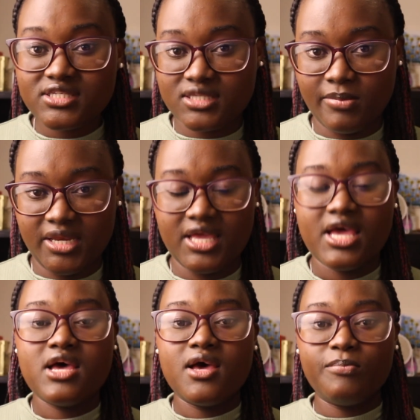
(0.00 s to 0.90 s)
somebody
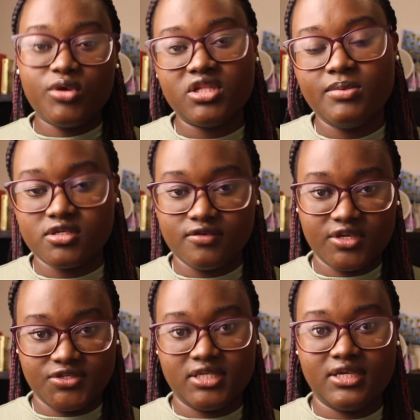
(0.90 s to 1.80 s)
purely because of their
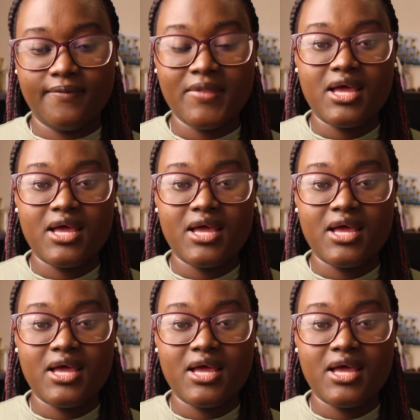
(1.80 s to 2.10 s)
gender.